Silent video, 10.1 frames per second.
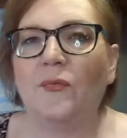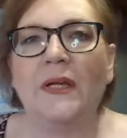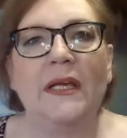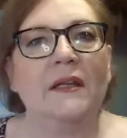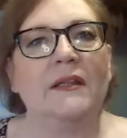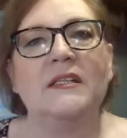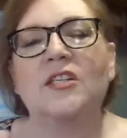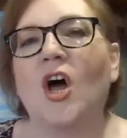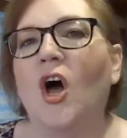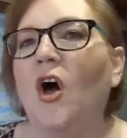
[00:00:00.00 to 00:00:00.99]
We get
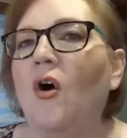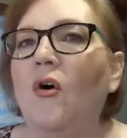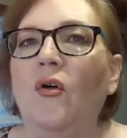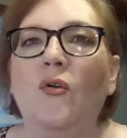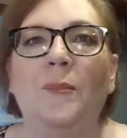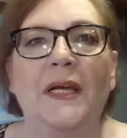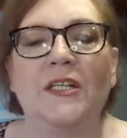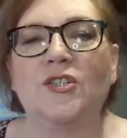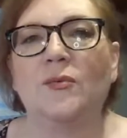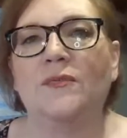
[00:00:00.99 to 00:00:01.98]
this whole
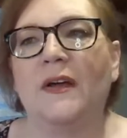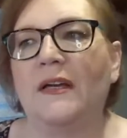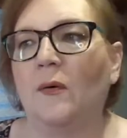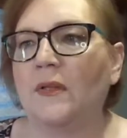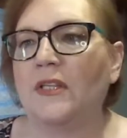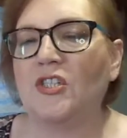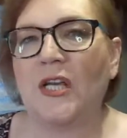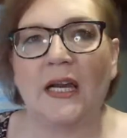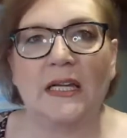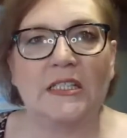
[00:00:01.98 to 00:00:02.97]
picture. We find out what the
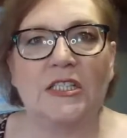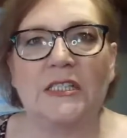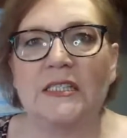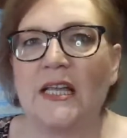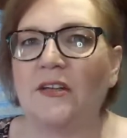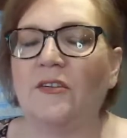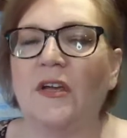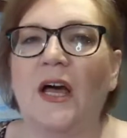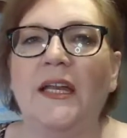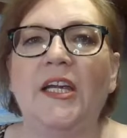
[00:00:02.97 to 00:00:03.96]
challenge is, how you
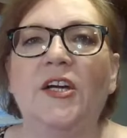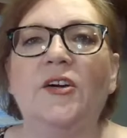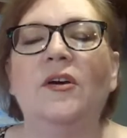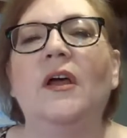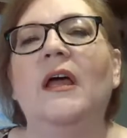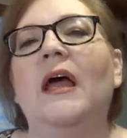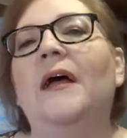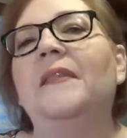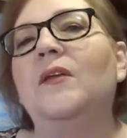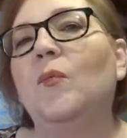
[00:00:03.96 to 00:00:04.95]
got here,
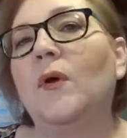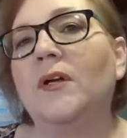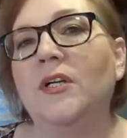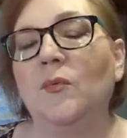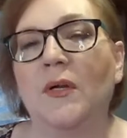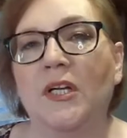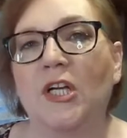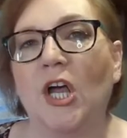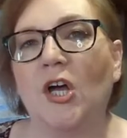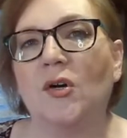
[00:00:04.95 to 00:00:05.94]
and then where you want to
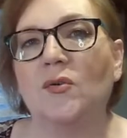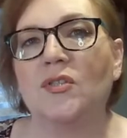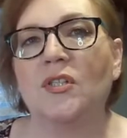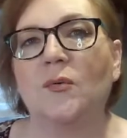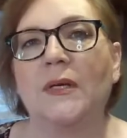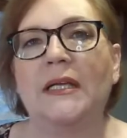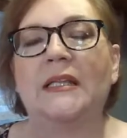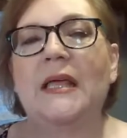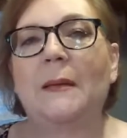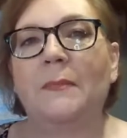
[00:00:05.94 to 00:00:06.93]
go. So we
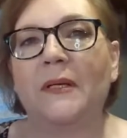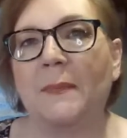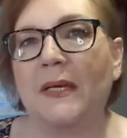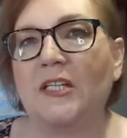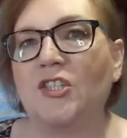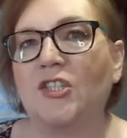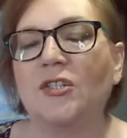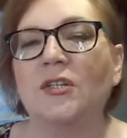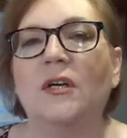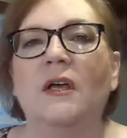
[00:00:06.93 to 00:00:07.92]
get that big
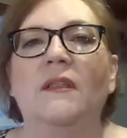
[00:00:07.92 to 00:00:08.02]
picture.